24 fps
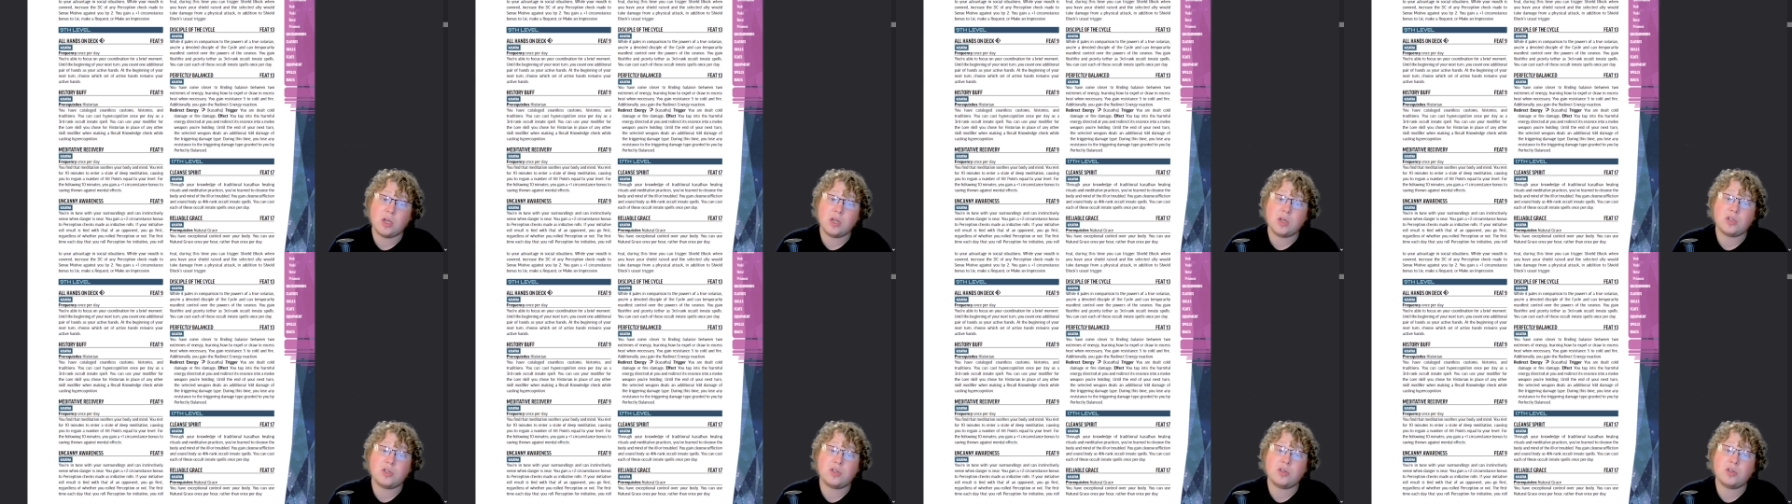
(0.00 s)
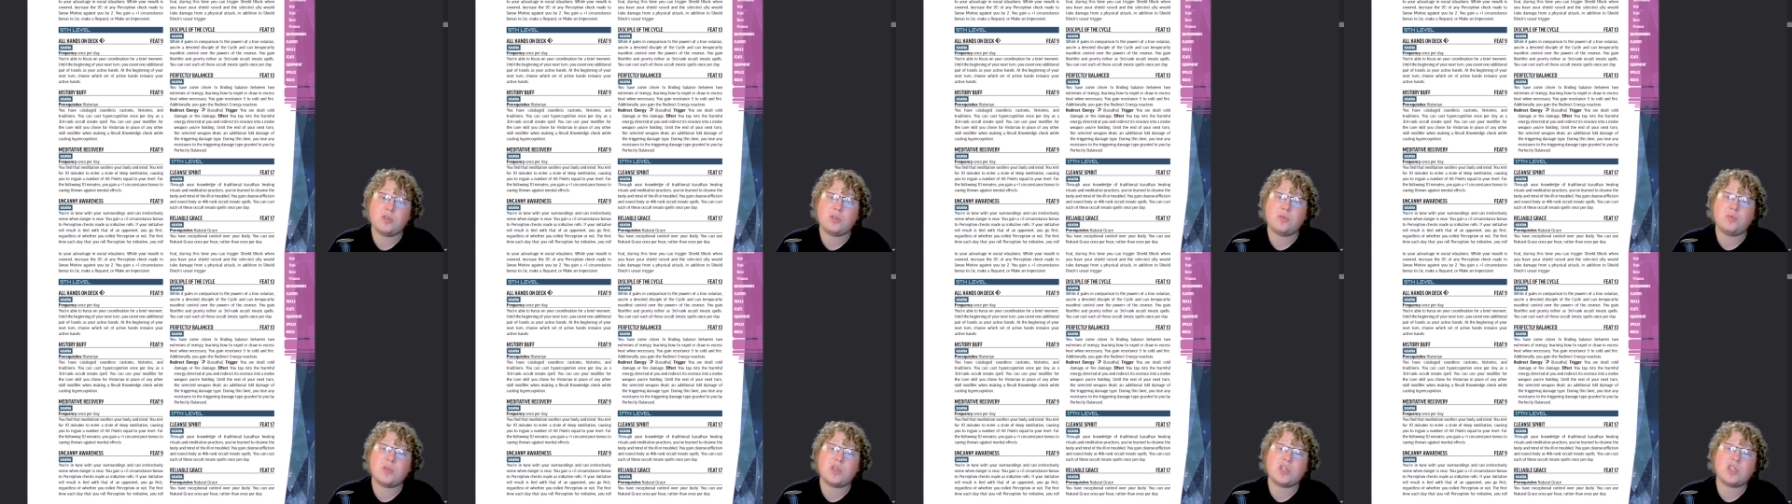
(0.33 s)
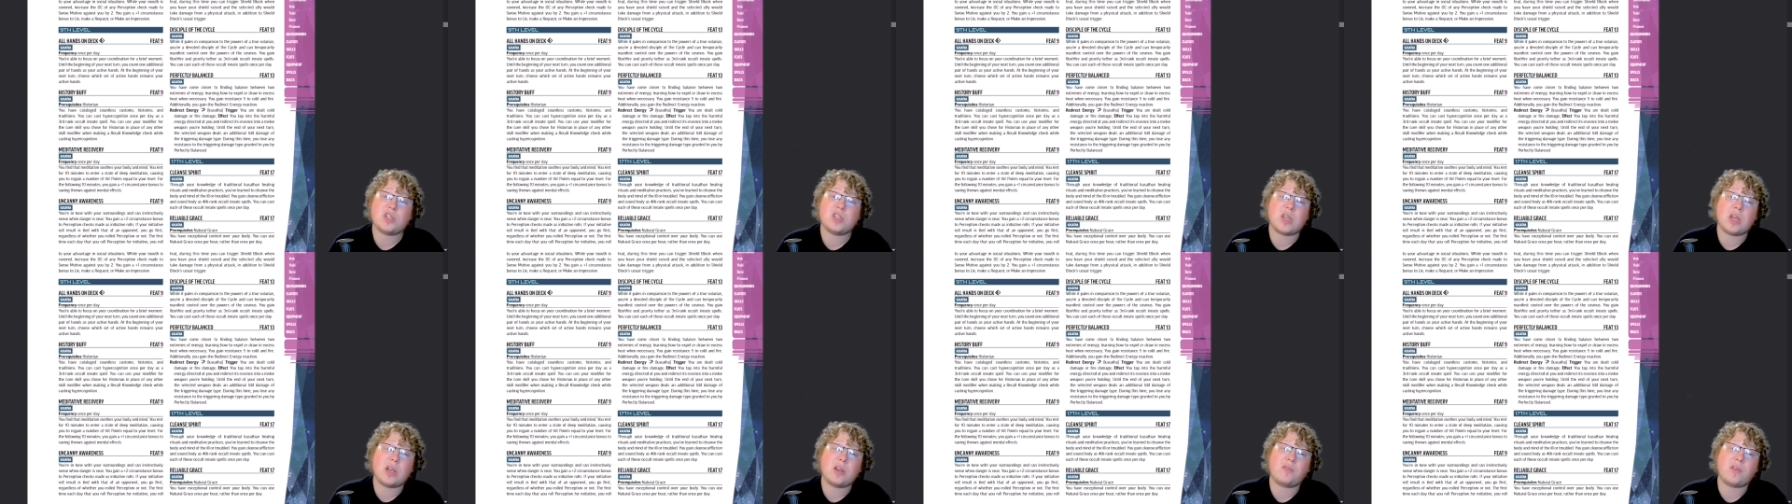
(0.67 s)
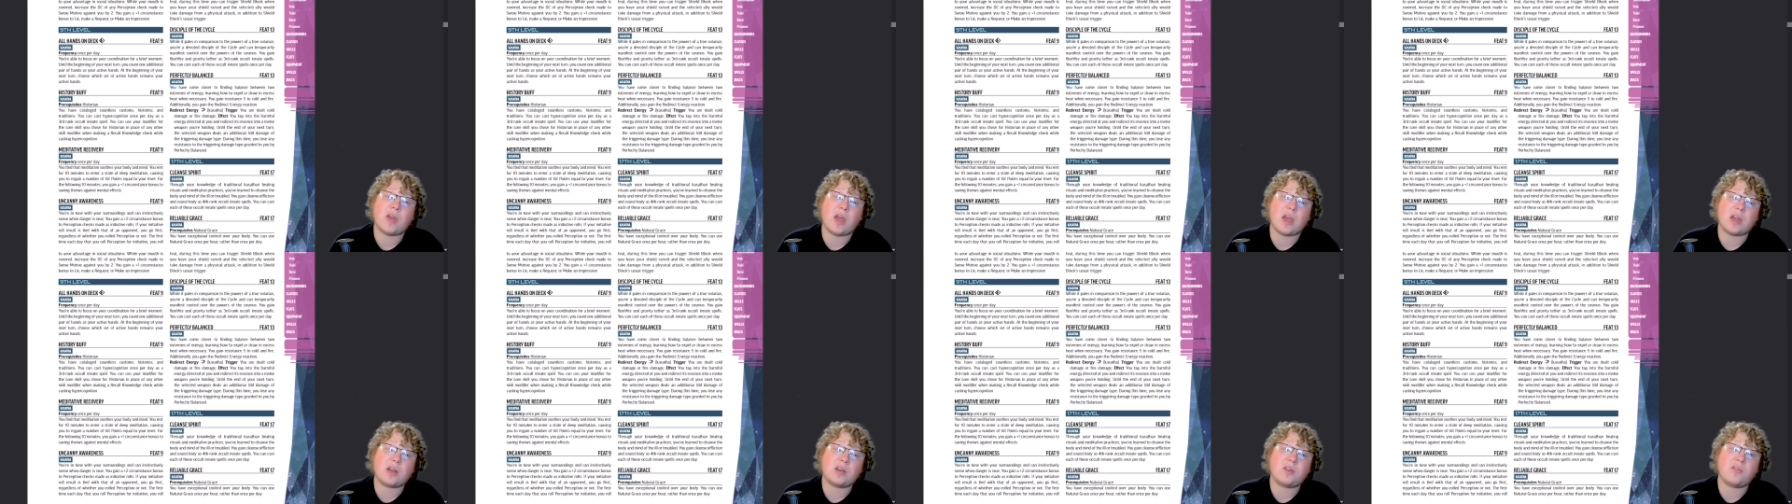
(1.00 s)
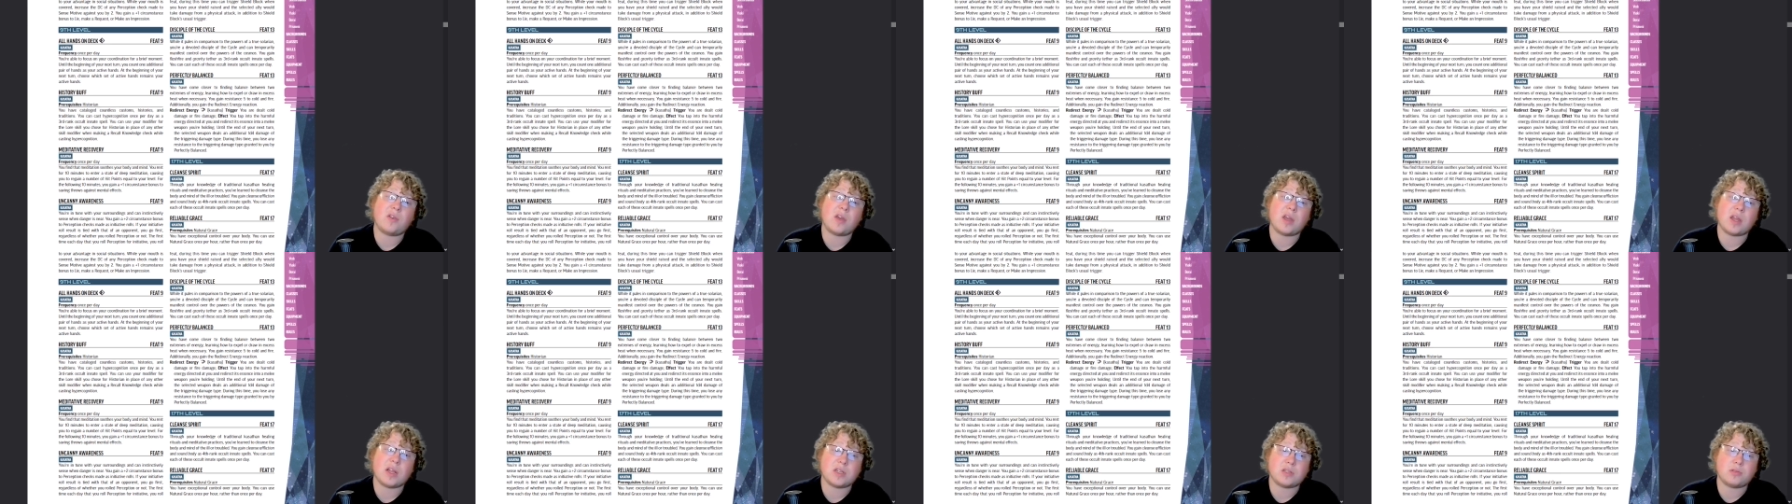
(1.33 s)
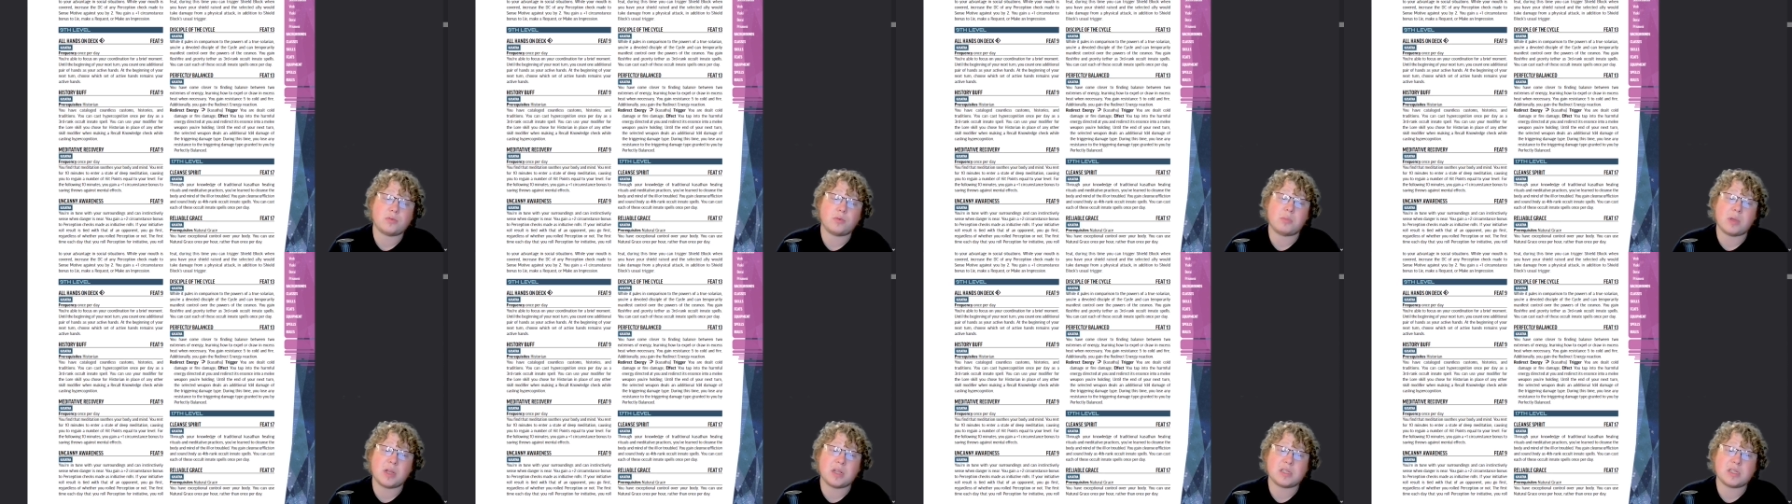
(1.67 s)
choose which set of active hands
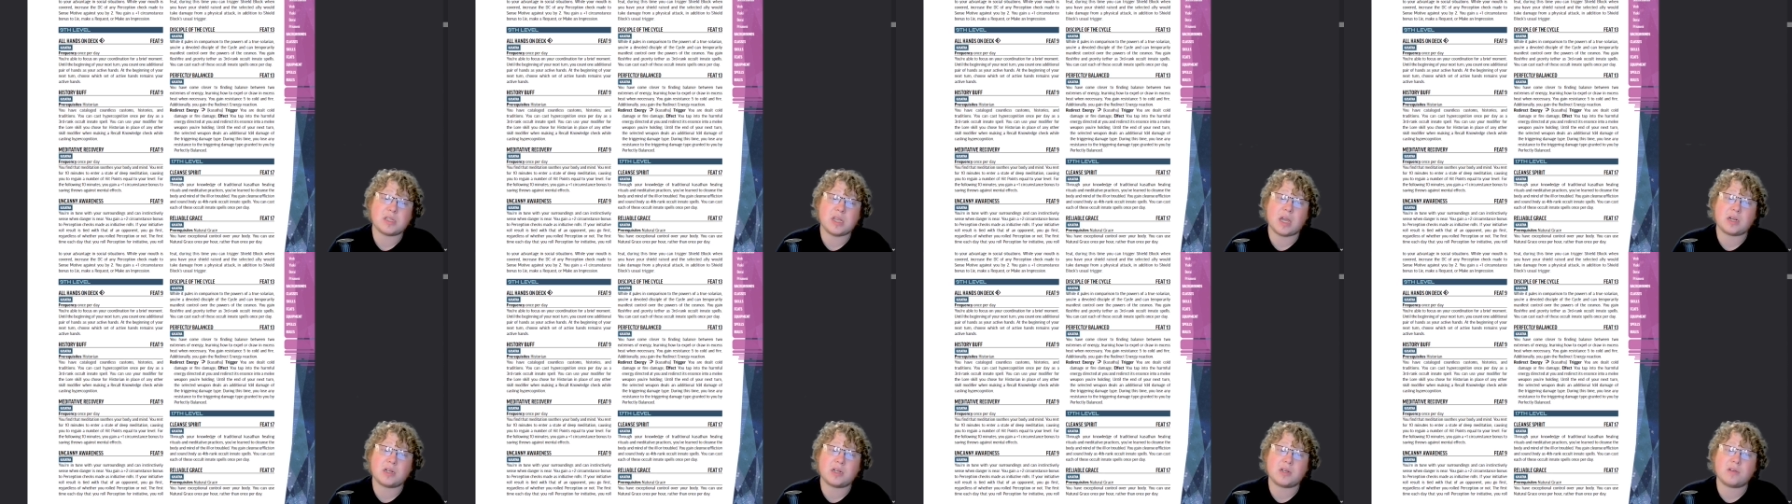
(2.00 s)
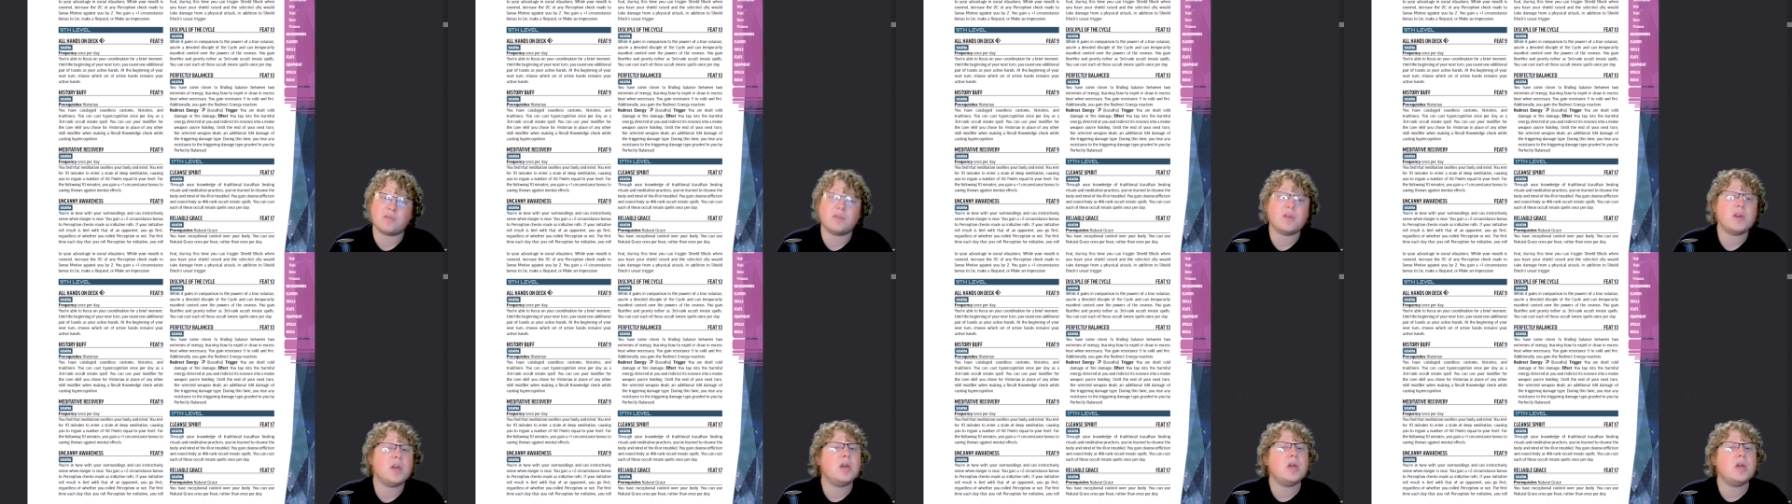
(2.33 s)
remains active.